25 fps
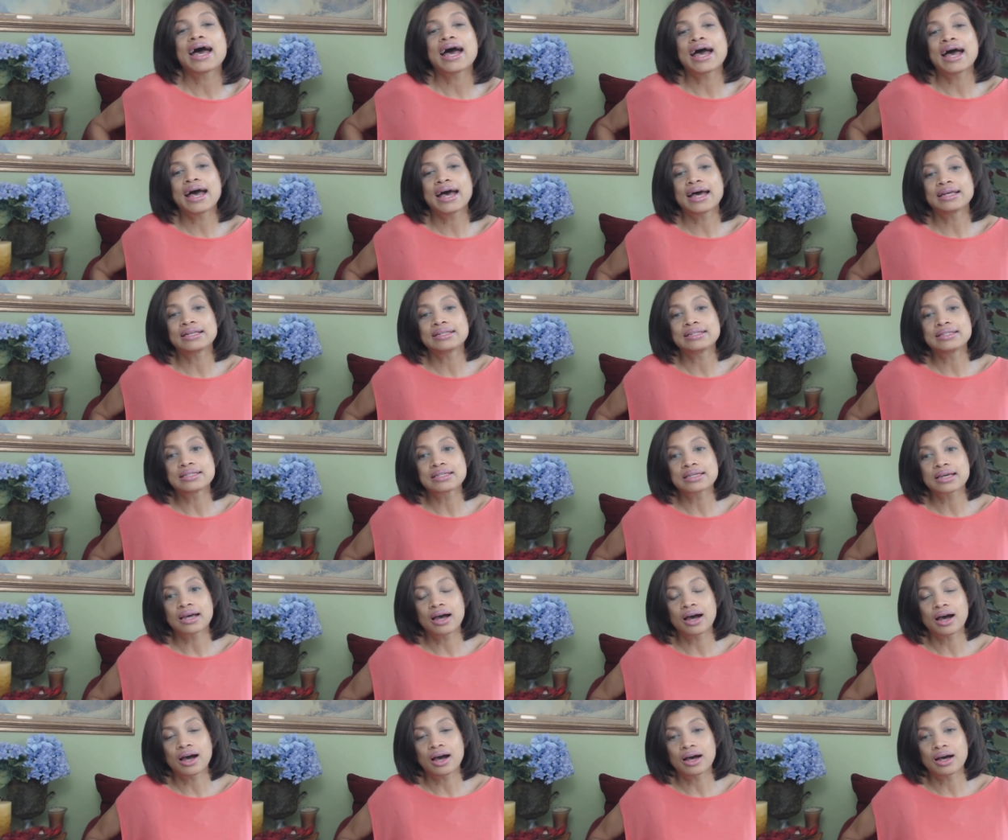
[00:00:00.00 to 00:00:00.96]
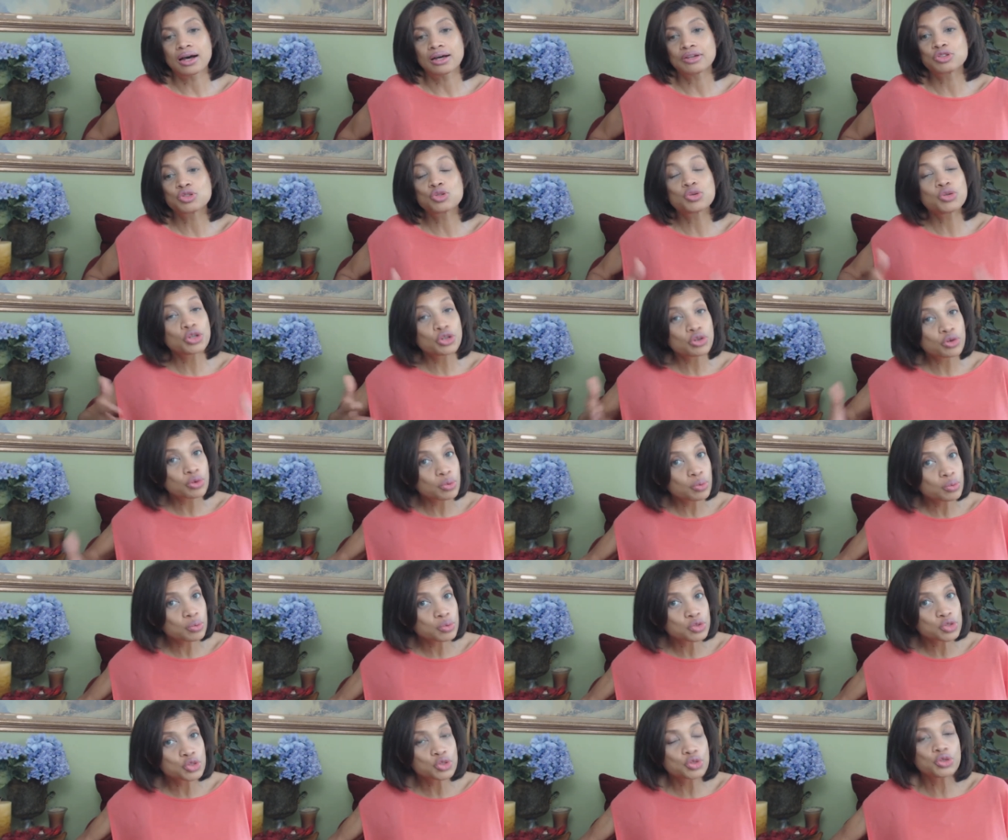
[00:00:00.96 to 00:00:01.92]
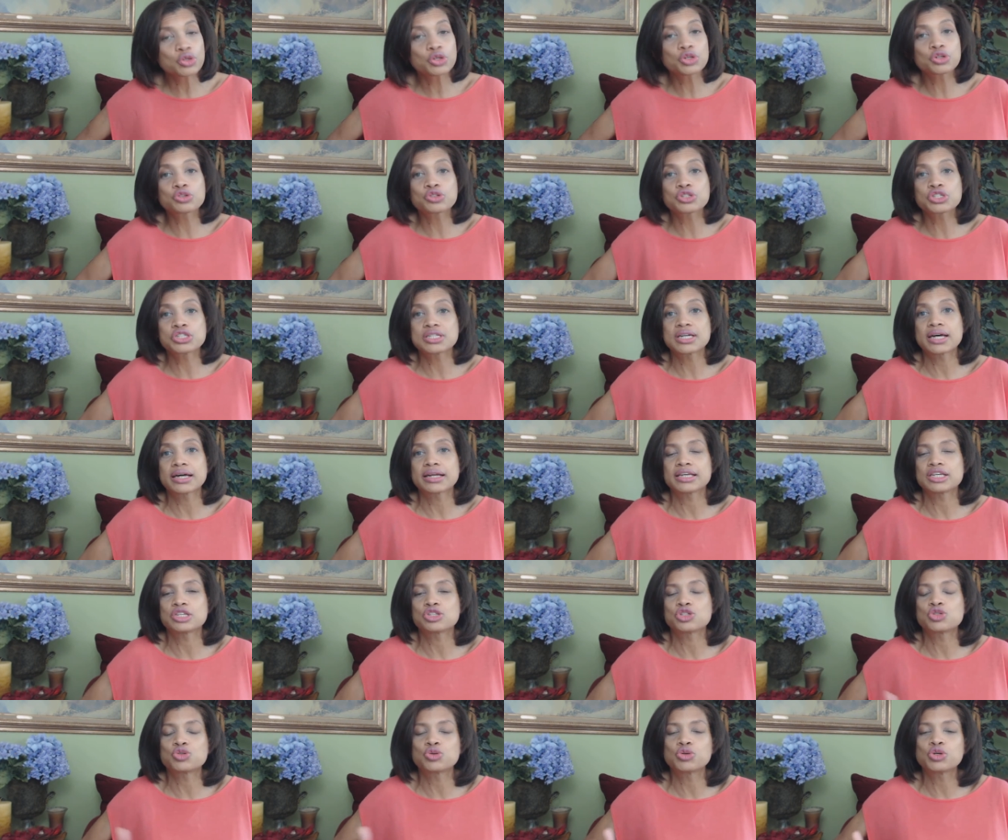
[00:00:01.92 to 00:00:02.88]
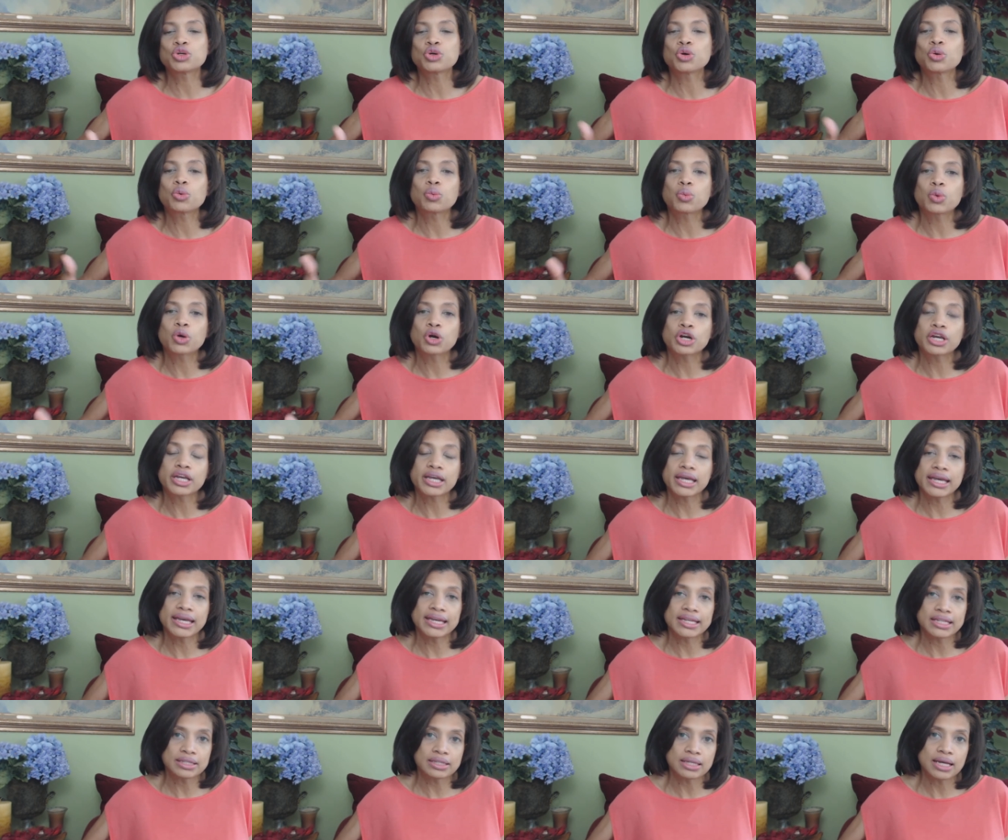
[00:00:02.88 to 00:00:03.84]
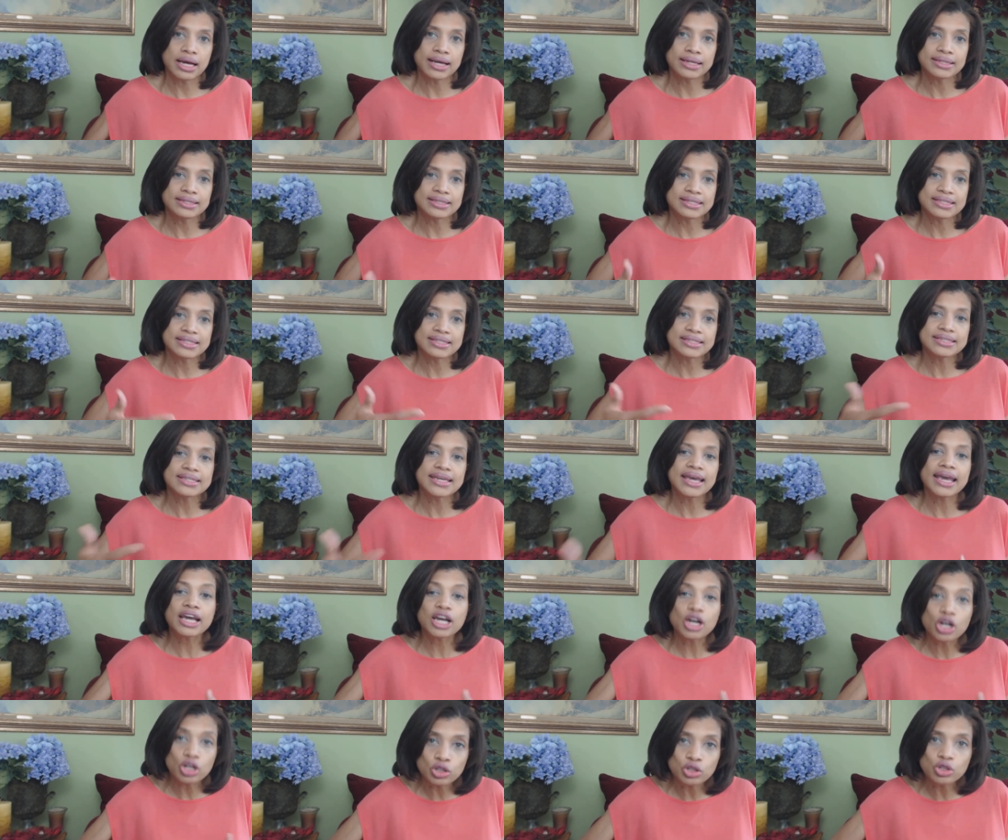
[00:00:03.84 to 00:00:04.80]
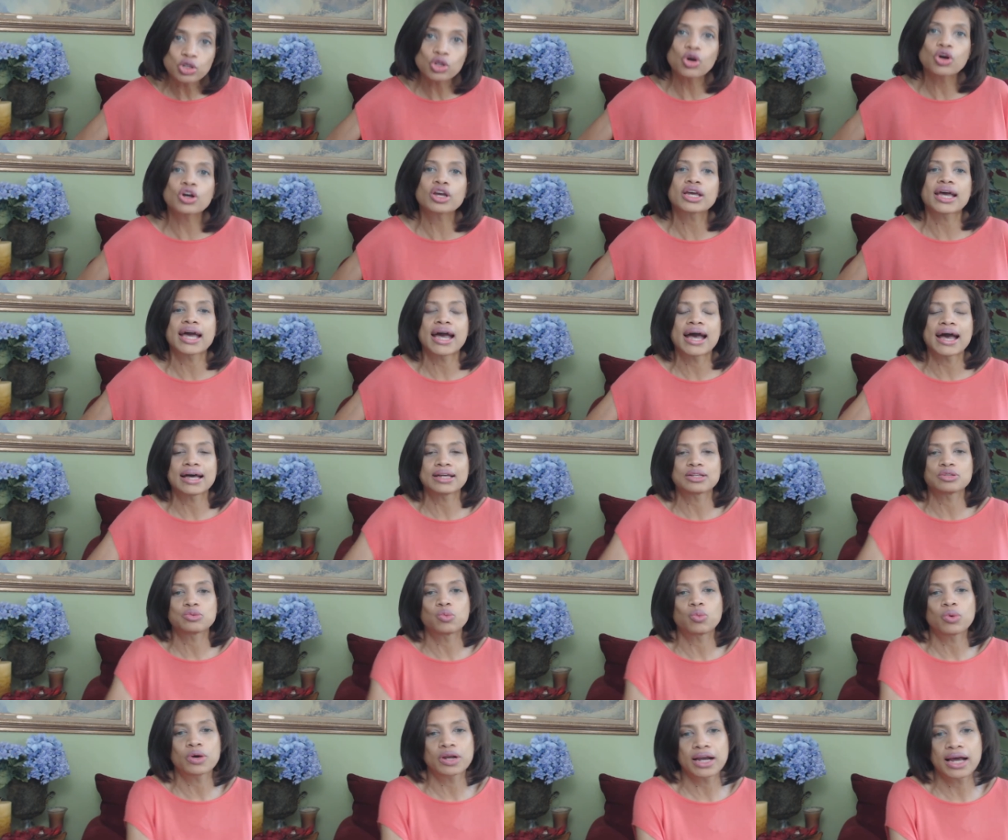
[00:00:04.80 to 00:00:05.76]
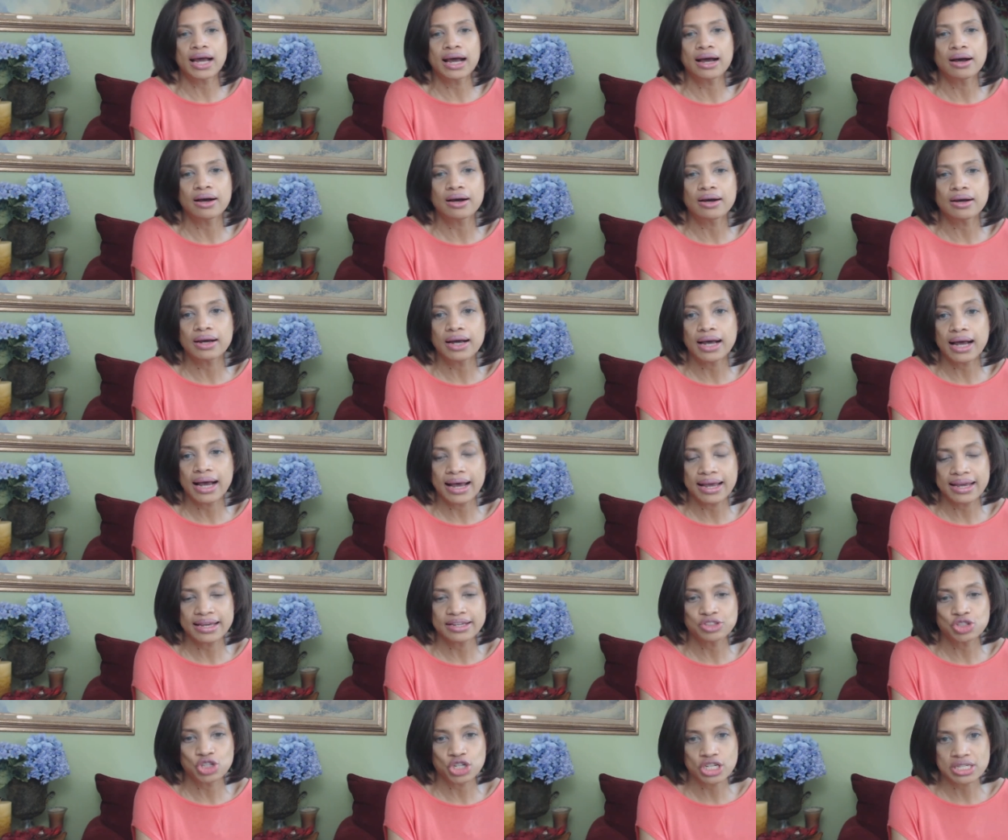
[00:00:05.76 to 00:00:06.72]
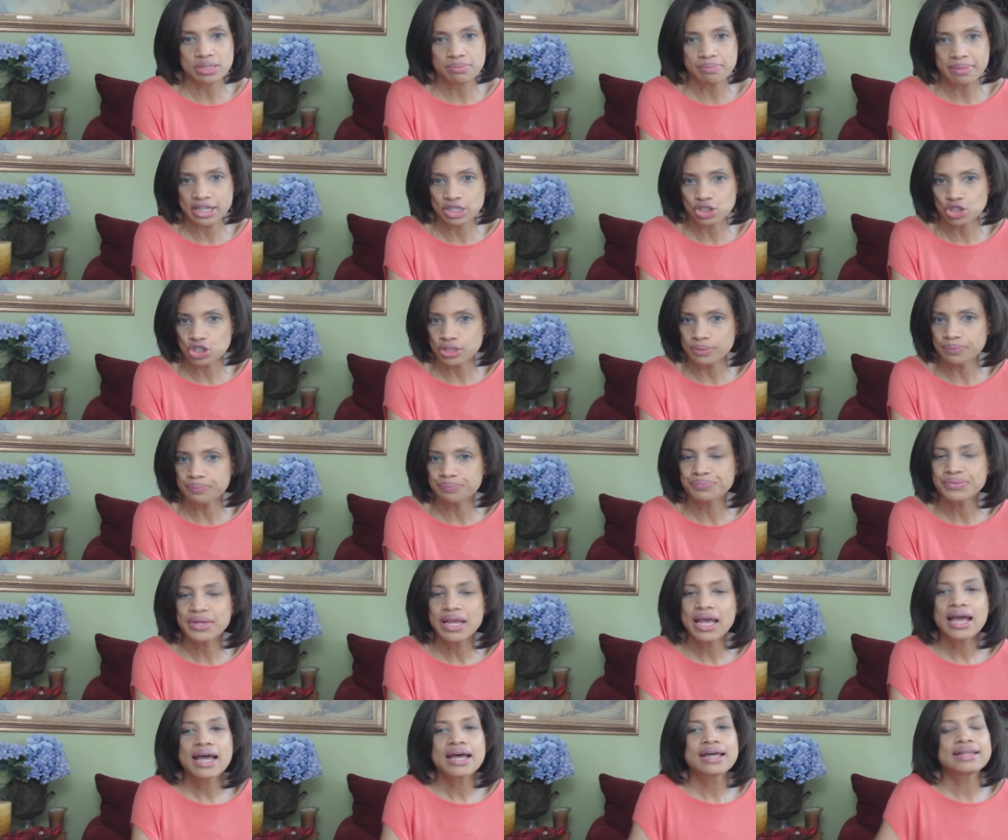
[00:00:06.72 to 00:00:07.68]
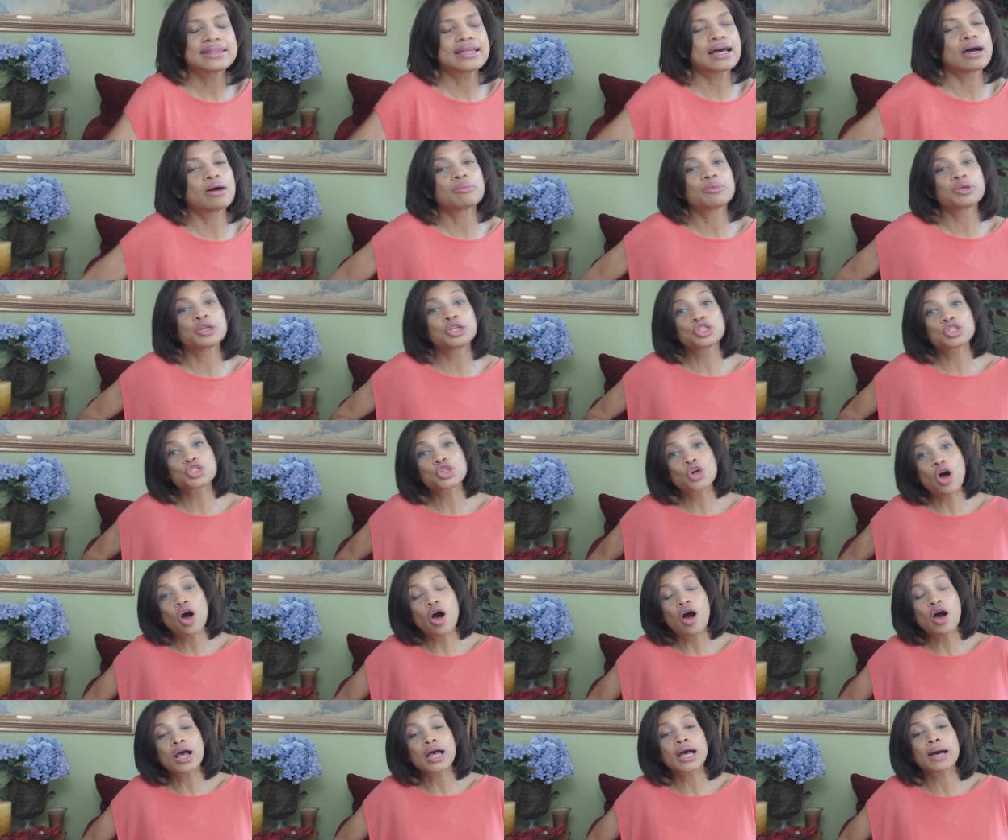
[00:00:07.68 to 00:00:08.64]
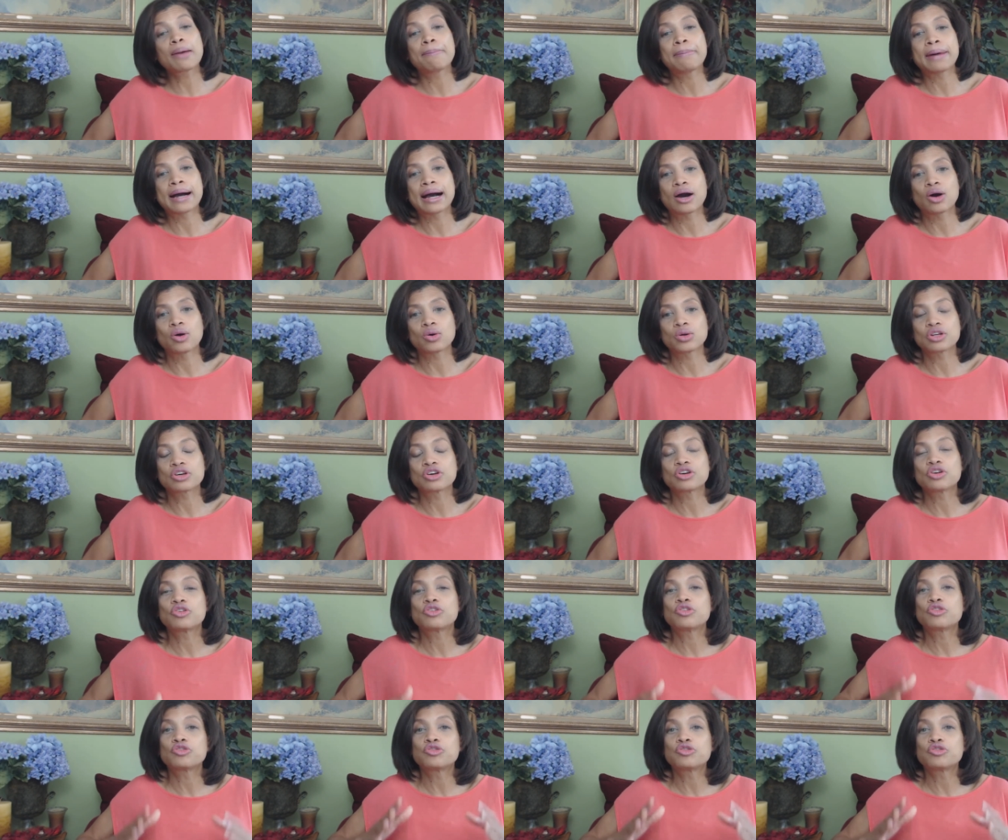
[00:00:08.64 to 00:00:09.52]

and uh, do your do your studies, do your work in, and take a look at what uh, I had just mentioned. Now I'm going to talk about